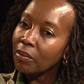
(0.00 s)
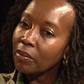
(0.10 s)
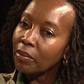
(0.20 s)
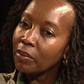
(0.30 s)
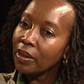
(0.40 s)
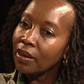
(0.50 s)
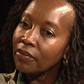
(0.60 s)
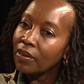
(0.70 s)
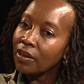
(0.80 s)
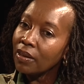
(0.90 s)
we have
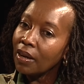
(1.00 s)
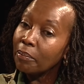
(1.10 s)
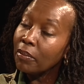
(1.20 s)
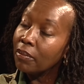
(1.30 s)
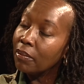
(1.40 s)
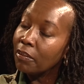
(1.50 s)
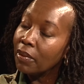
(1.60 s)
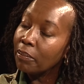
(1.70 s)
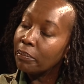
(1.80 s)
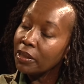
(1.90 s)

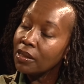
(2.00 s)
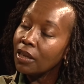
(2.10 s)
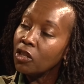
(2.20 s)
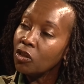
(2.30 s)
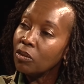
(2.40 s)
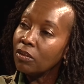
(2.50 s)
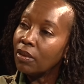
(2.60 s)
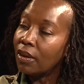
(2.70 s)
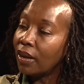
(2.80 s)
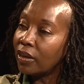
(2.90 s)
built a new,
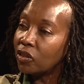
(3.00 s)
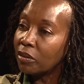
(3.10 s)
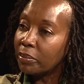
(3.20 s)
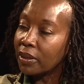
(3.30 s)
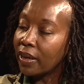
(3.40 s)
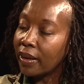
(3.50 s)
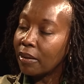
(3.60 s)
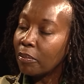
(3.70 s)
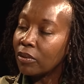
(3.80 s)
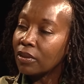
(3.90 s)
larger, bigger
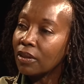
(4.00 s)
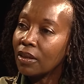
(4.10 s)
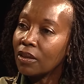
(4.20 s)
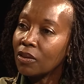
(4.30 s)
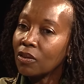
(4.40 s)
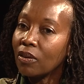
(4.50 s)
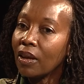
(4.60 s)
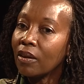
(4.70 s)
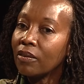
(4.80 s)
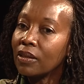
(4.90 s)
airport. So
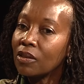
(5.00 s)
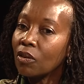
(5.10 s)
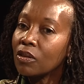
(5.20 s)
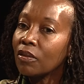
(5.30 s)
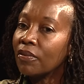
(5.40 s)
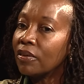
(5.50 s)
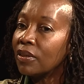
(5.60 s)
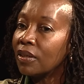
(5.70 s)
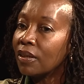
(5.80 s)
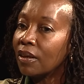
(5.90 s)
now it's also
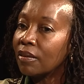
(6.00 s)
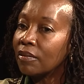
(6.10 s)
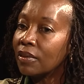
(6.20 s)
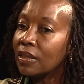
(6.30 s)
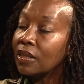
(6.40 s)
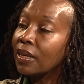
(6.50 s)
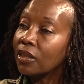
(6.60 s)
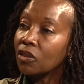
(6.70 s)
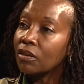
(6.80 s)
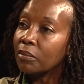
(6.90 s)
very
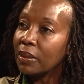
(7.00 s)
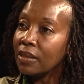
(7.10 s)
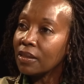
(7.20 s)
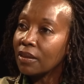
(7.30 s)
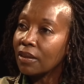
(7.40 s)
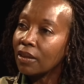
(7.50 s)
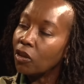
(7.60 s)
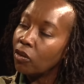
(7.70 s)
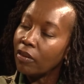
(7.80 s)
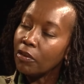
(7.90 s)
international based.
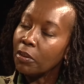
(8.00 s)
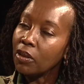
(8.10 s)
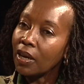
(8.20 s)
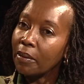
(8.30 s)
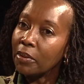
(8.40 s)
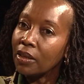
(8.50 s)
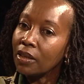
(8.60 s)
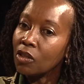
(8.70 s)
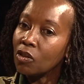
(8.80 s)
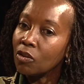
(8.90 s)
You know, everybody coming
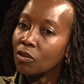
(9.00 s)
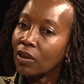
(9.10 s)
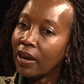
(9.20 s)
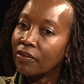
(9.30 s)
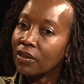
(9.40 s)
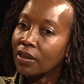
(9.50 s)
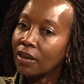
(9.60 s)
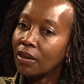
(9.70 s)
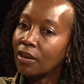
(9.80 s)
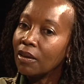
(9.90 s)
into
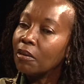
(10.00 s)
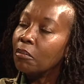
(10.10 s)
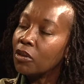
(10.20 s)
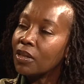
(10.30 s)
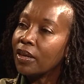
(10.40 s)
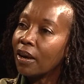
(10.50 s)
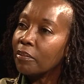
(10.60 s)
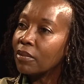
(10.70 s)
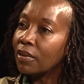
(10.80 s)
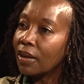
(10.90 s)
Africa mostly
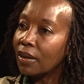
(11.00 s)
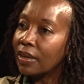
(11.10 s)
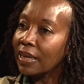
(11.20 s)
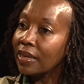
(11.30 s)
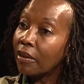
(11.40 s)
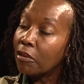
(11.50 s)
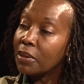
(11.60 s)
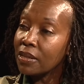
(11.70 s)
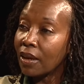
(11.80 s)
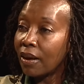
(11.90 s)
comes, Nairobi
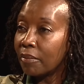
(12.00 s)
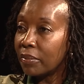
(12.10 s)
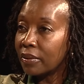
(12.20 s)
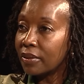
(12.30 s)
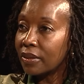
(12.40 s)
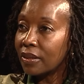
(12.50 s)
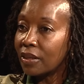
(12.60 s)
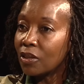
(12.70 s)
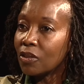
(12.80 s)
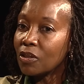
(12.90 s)
is a hub.
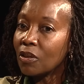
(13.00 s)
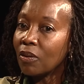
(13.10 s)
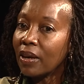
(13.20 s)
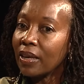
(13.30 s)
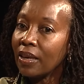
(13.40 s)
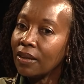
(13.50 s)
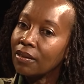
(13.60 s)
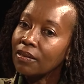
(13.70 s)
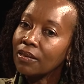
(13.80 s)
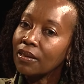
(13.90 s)
So
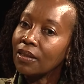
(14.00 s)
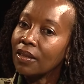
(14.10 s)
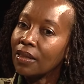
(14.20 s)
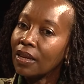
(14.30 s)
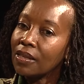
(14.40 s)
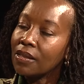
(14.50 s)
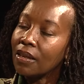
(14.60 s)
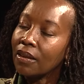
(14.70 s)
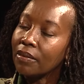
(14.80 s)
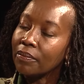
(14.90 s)
again, that's
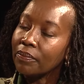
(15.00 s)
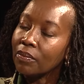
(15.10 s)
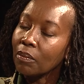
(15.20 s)
an